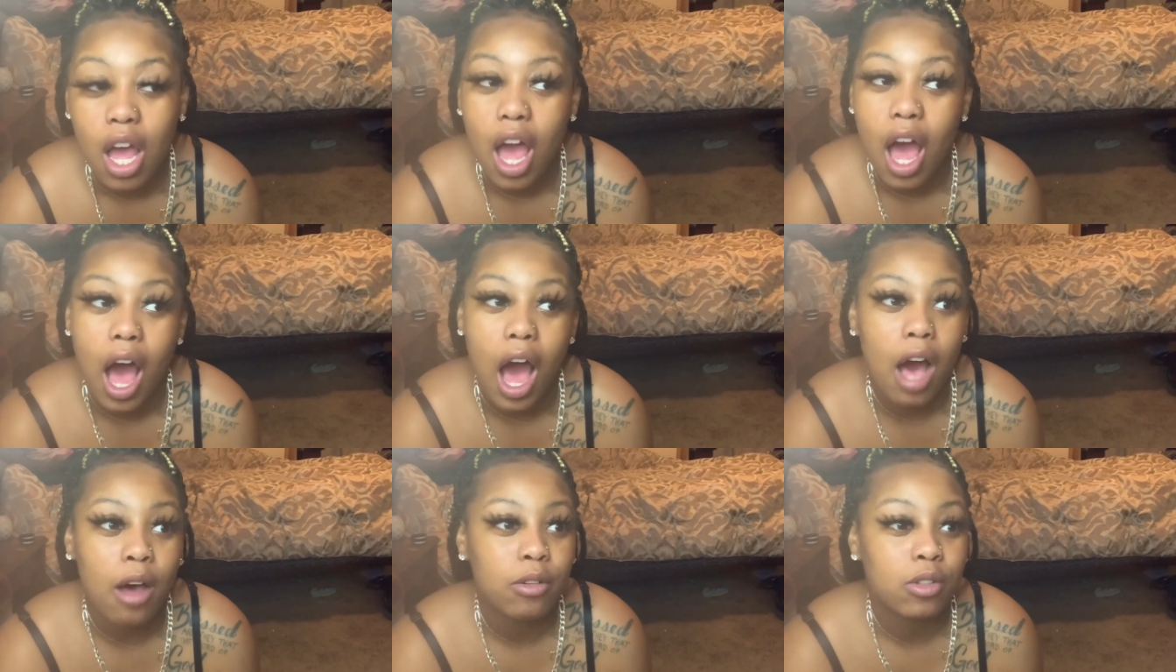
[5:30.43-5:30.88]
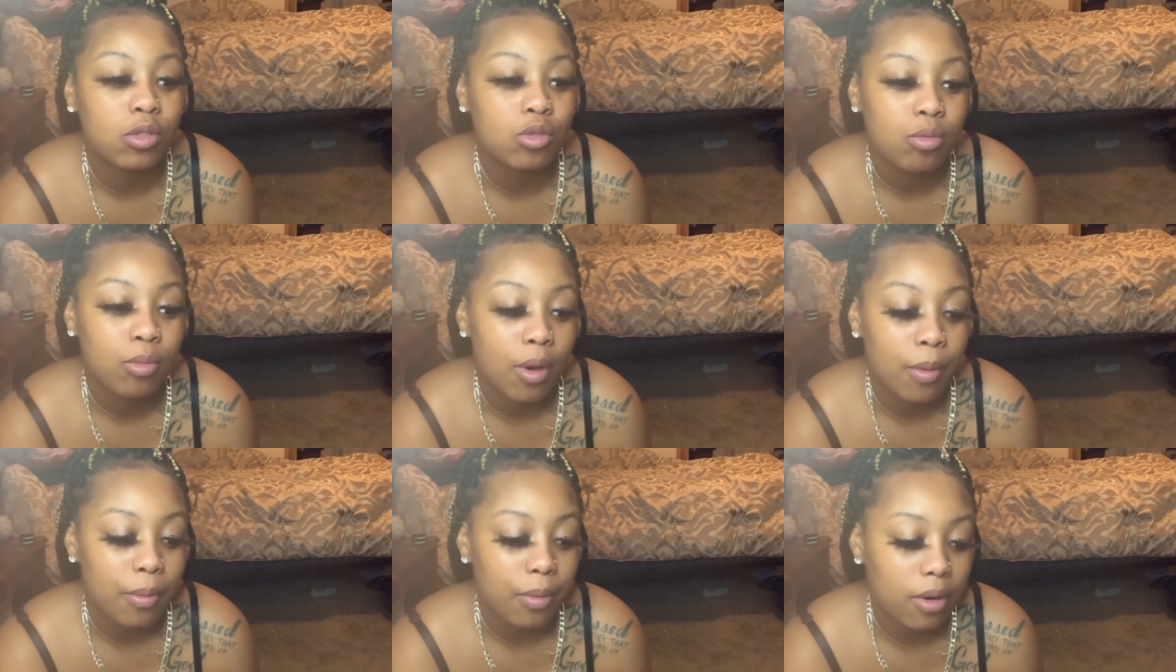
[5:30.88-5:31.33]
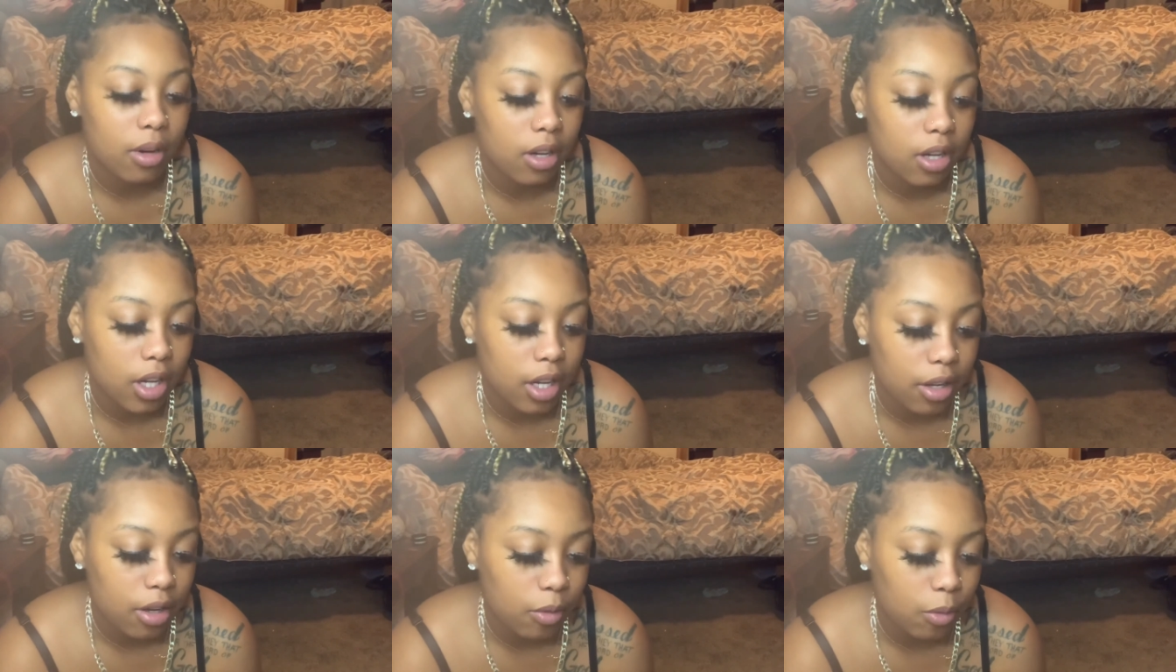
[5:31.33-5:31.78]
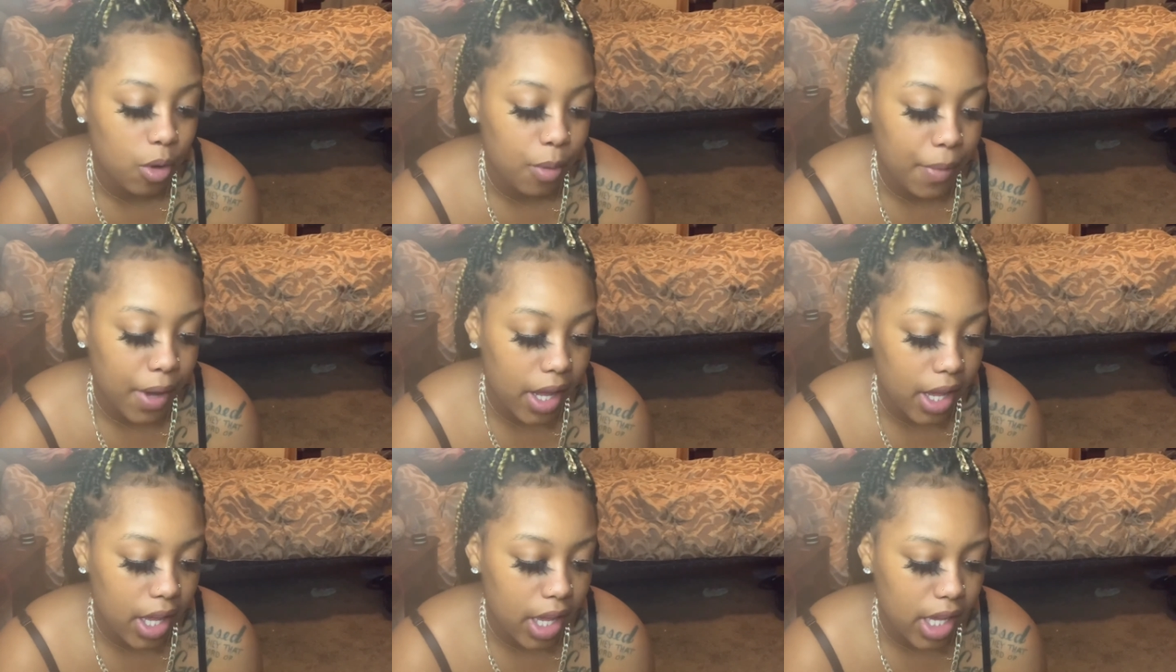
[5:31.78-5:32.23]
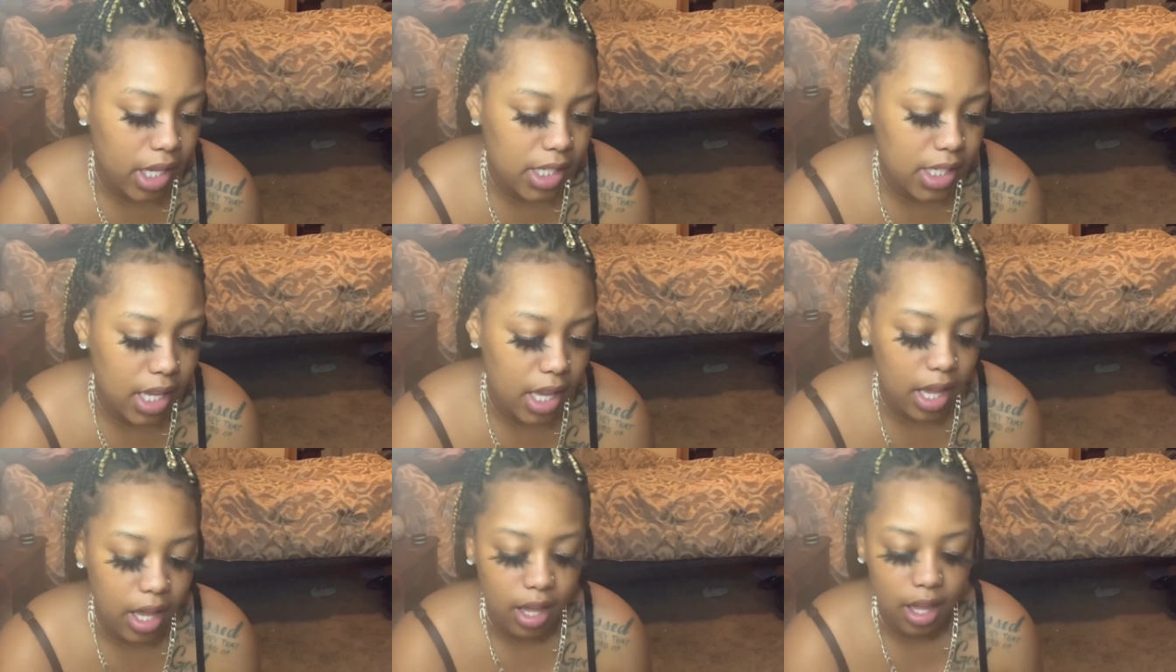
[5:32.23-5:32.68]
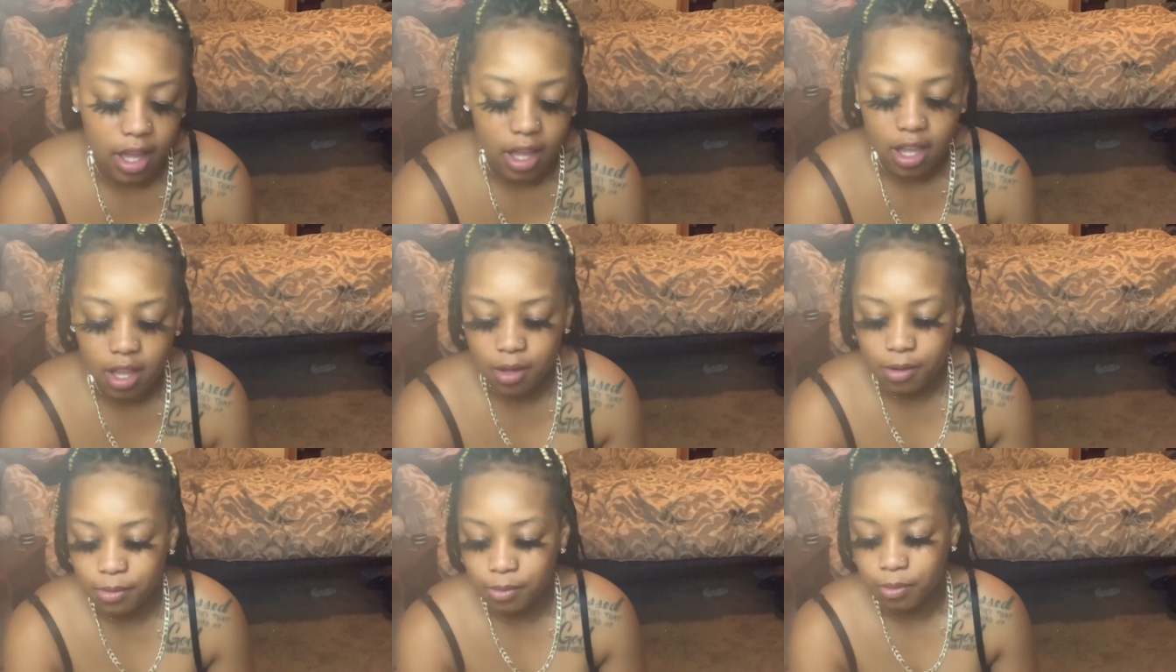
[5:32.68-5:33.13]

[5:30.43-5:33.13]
I was with my uh, with my ex and he